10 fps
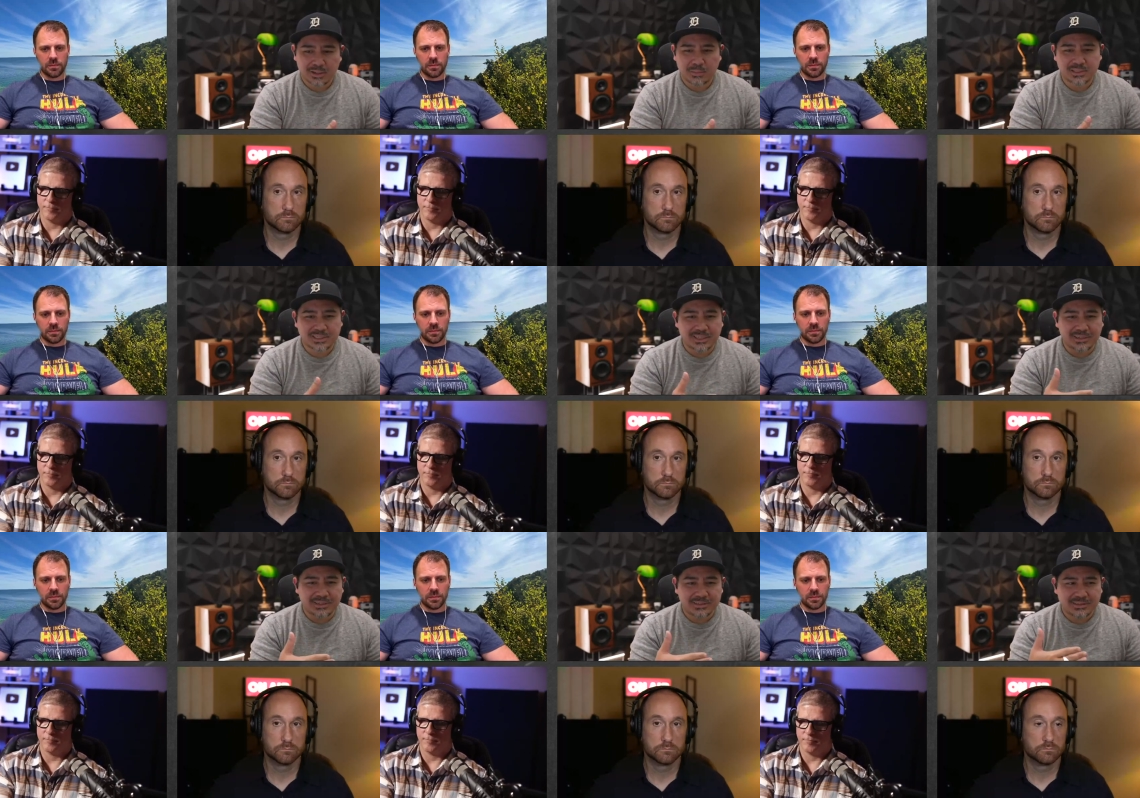Speaker 1: But
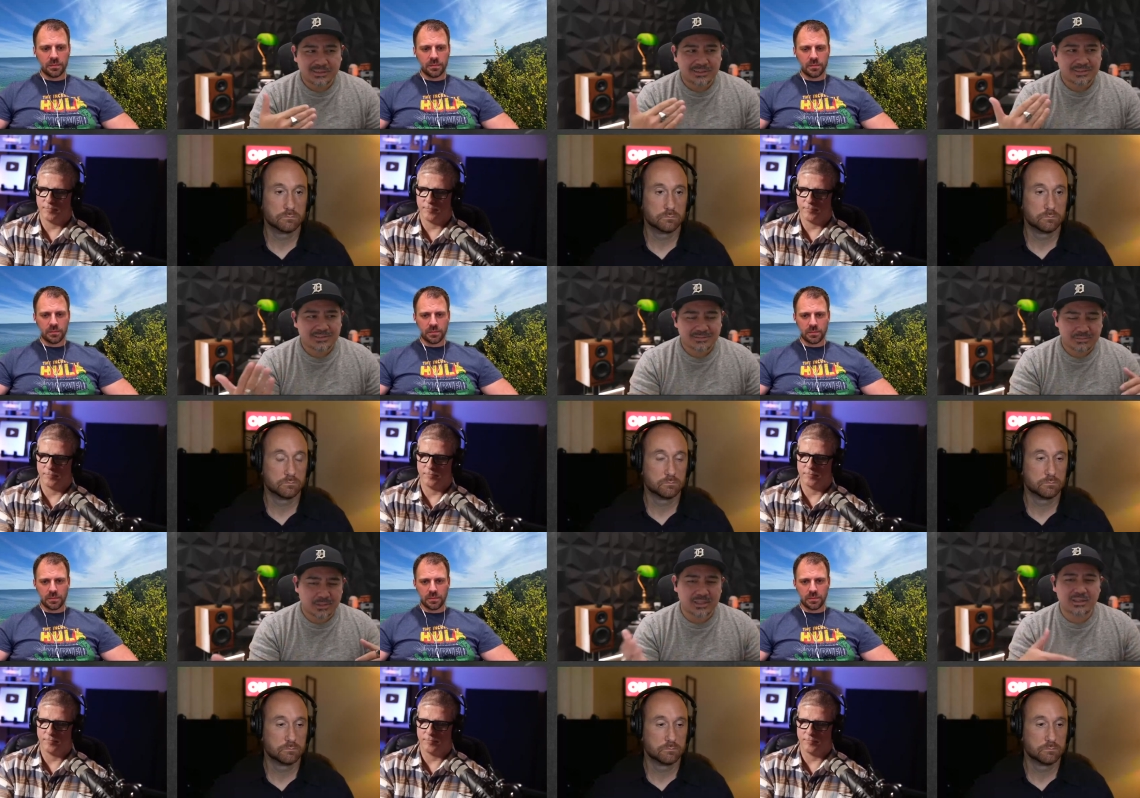still,
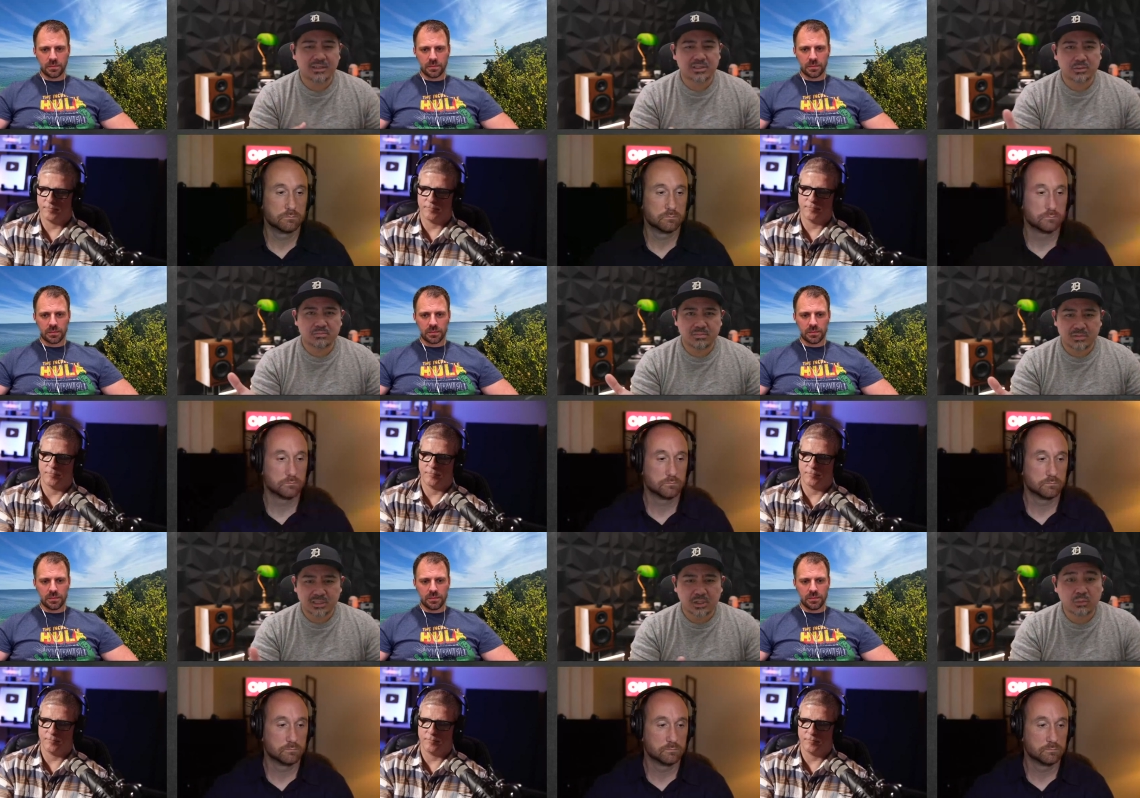I think there's
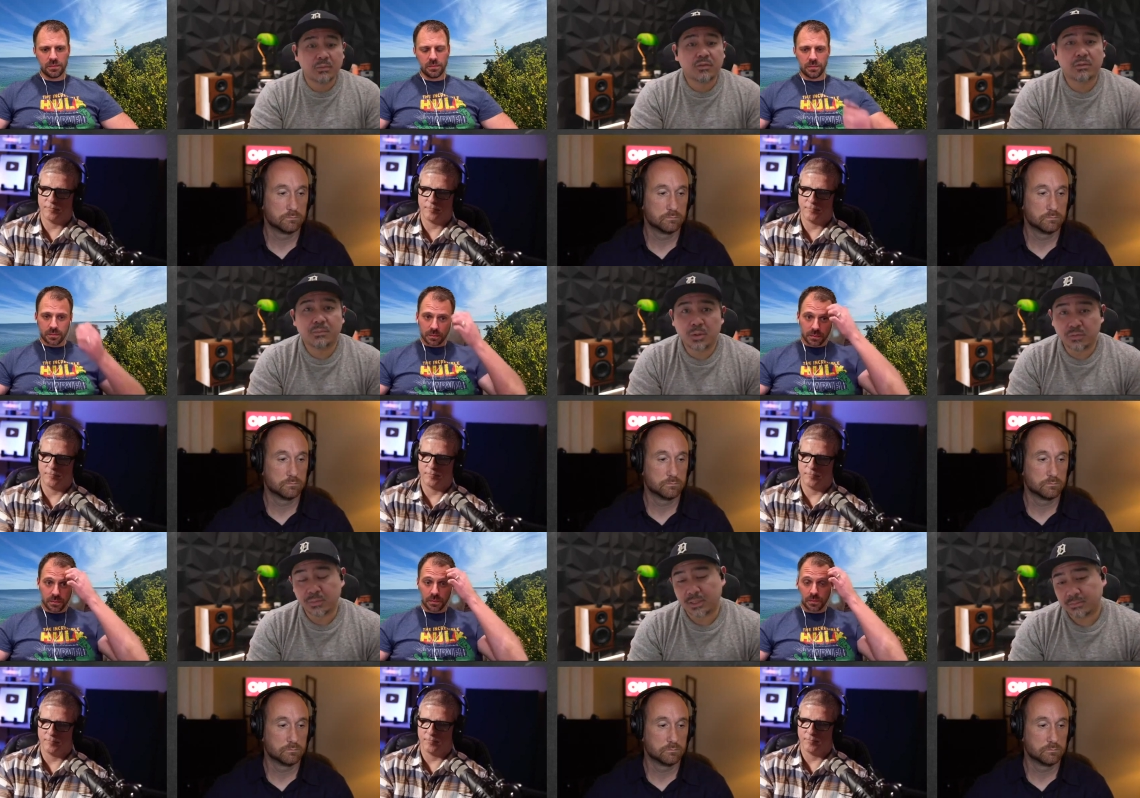still room for
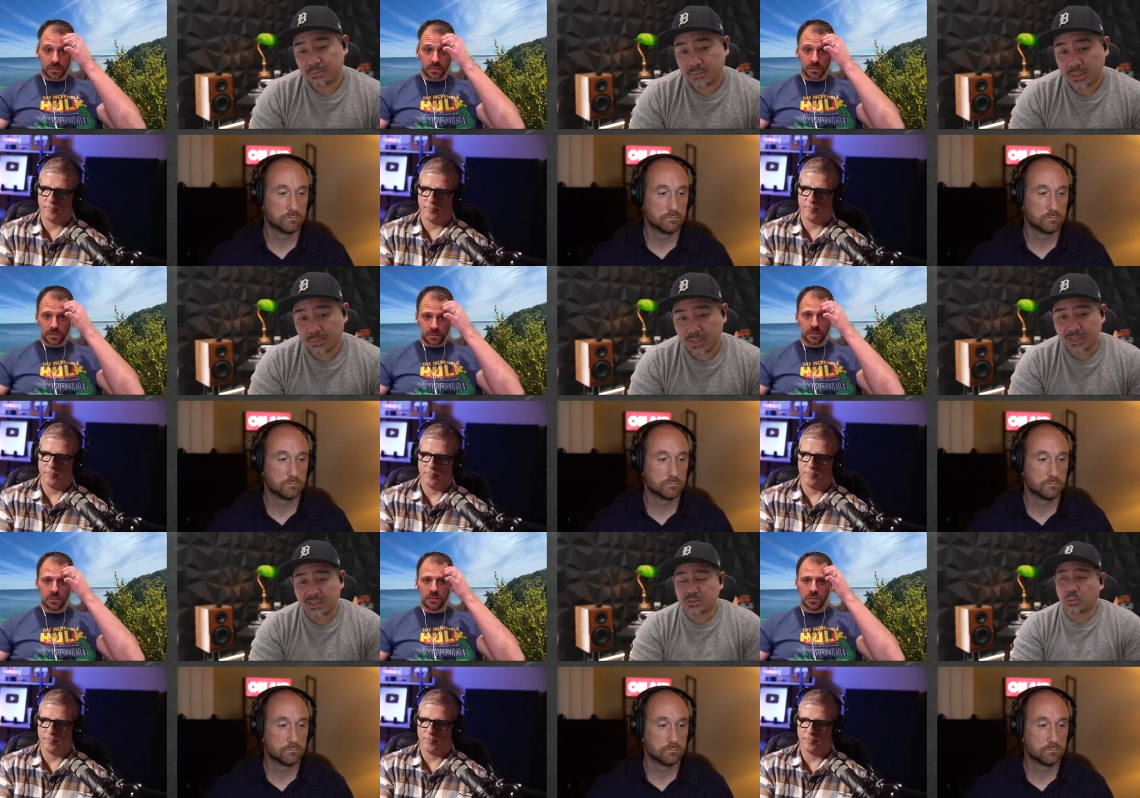improvement. Right? But I
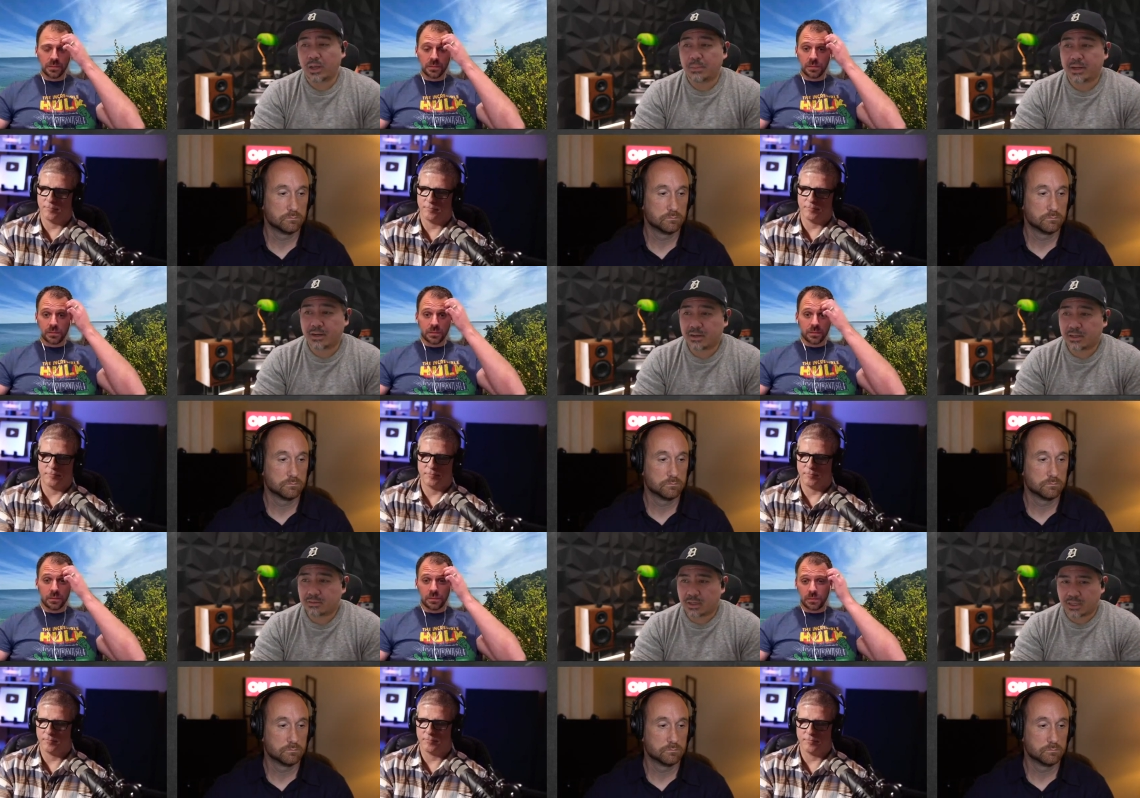think it's way better
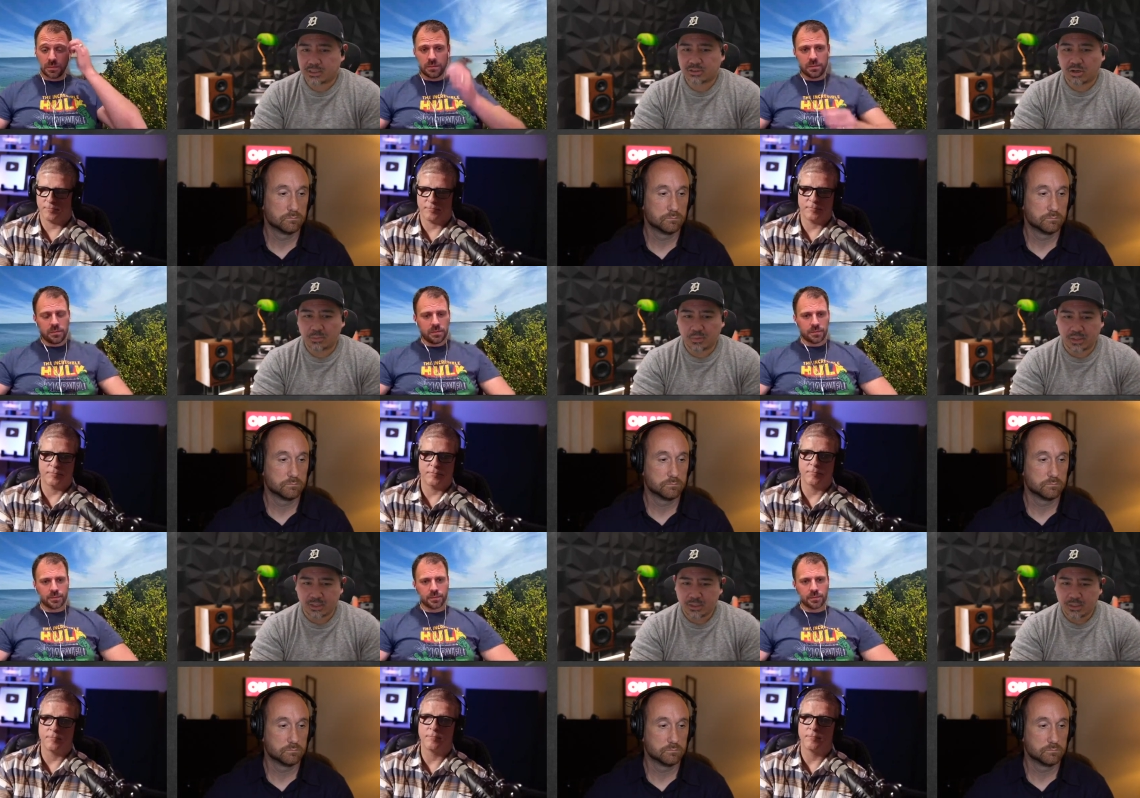uh, starting
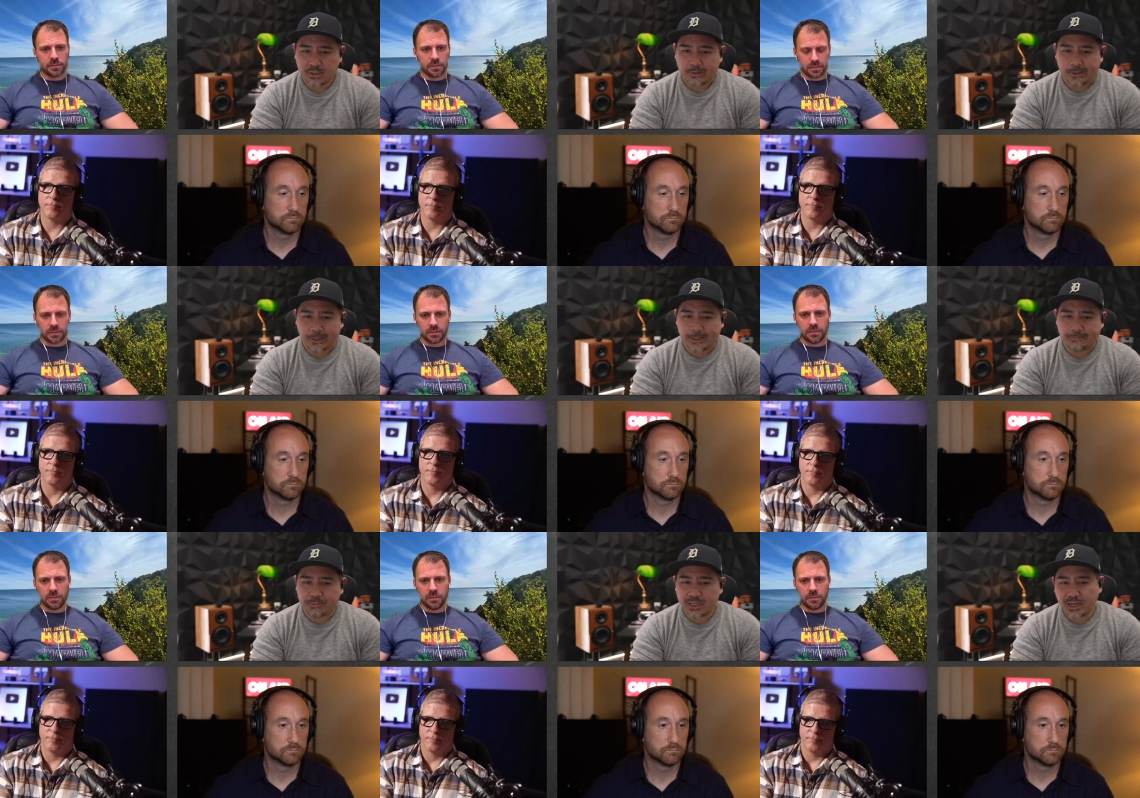point.
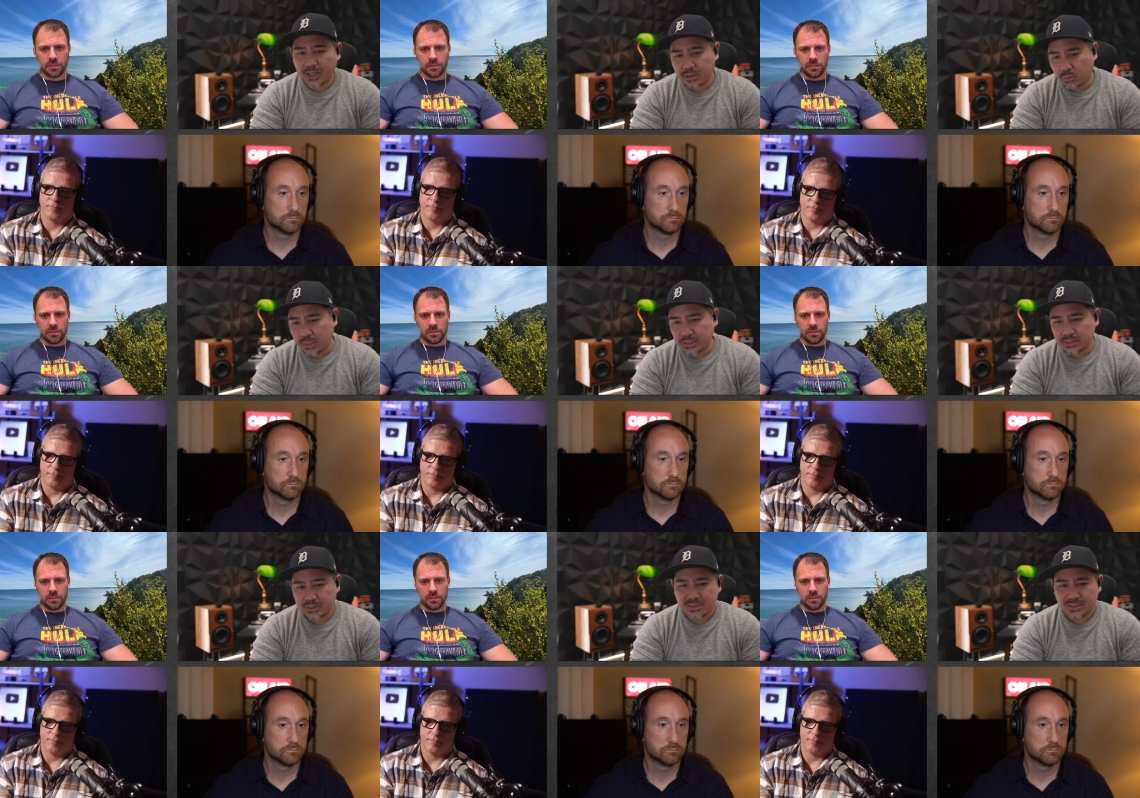Um, the other ones,